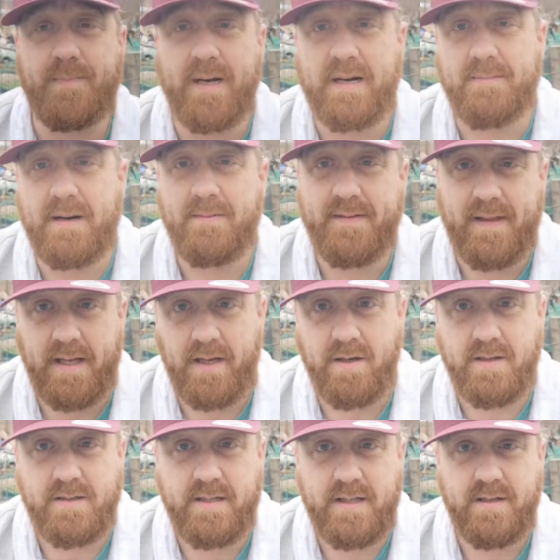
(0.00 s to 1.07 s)
pick them out when they're
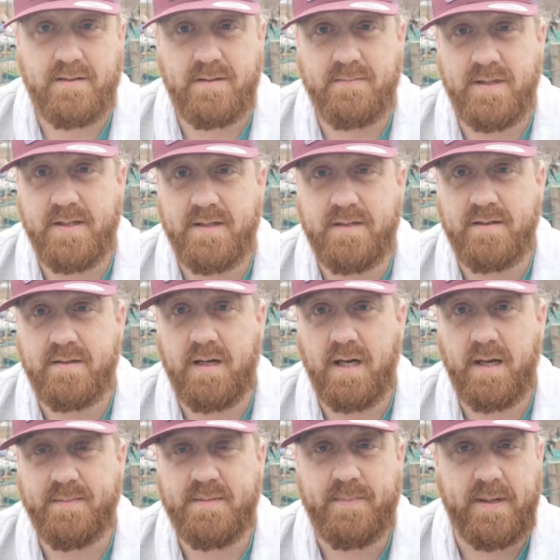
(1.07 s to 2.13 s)
young to use them as
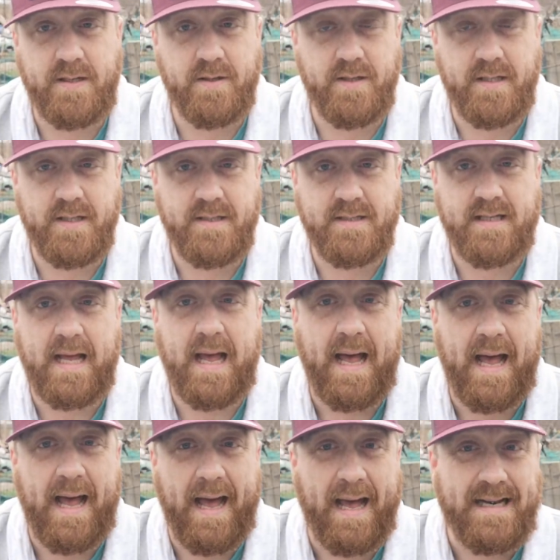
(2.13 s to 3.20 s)
spring onions,
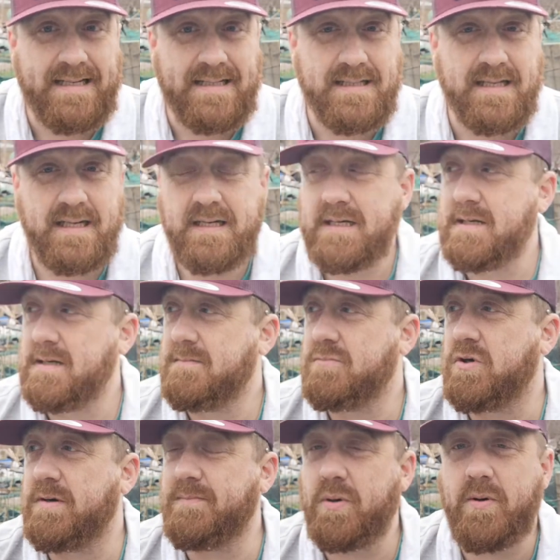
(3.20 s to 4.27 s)
and
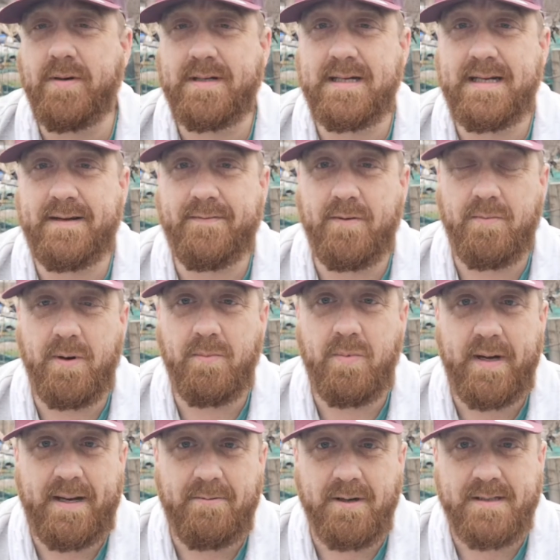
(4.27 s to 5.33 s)
more importantly for what
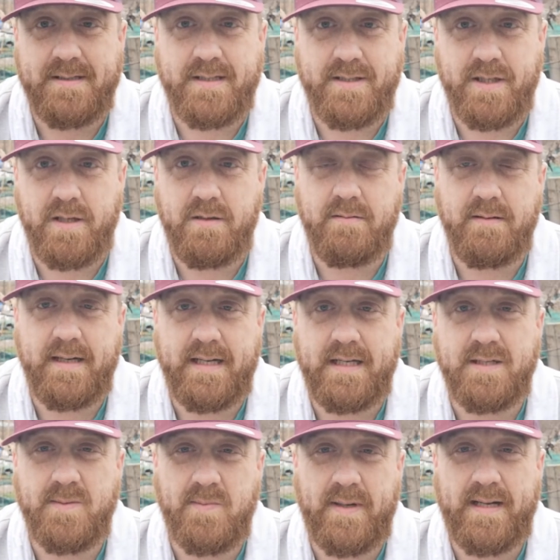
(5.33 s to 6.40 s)
we want to do
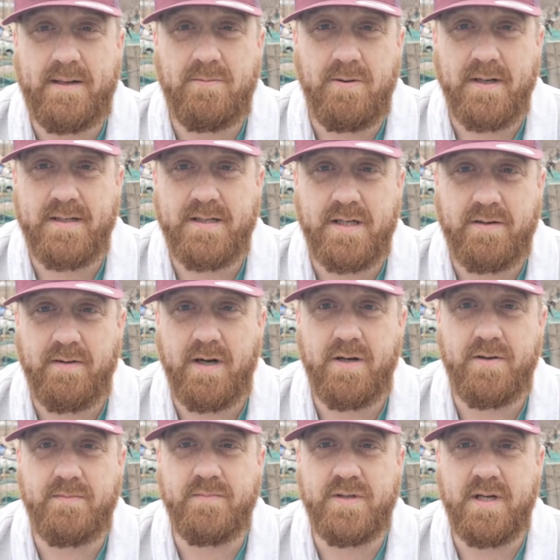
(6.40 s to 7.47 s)
is we want to grow
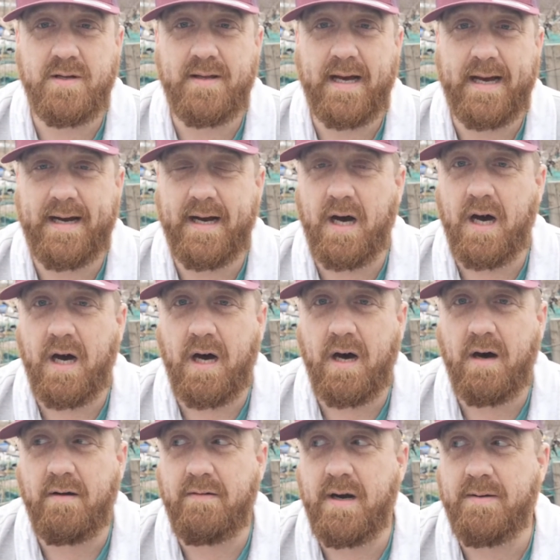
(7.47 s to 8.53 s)
them so they
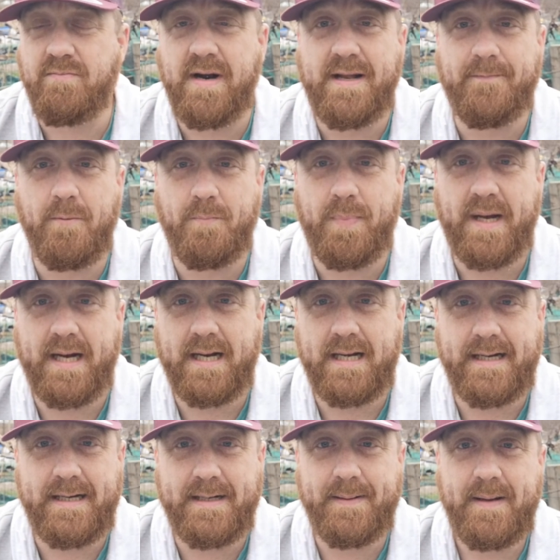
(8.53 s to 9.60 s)
are ready for
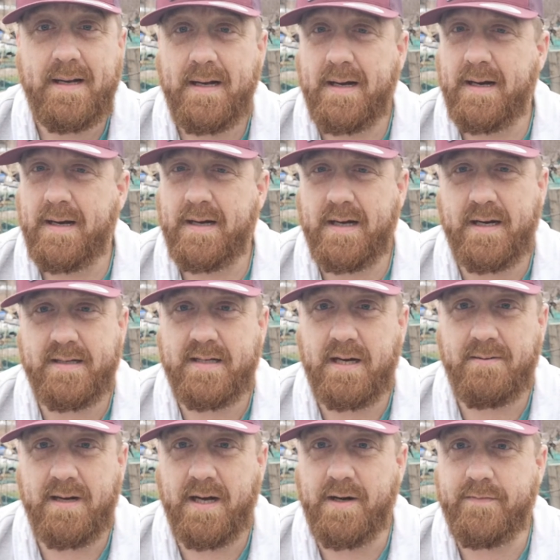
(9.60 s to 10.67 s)
pickling. I'm going to
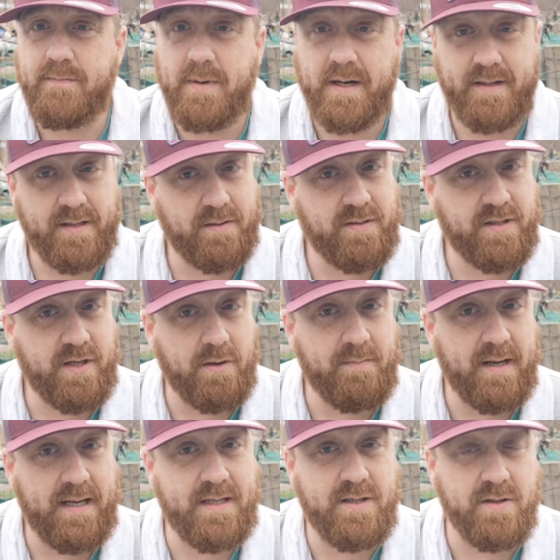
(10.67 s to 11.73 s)
sow a load of them. I'm going to sow
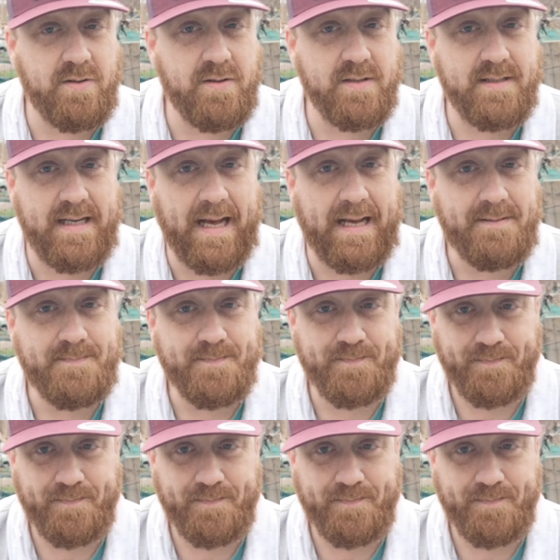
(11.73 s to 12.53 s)
some indoors now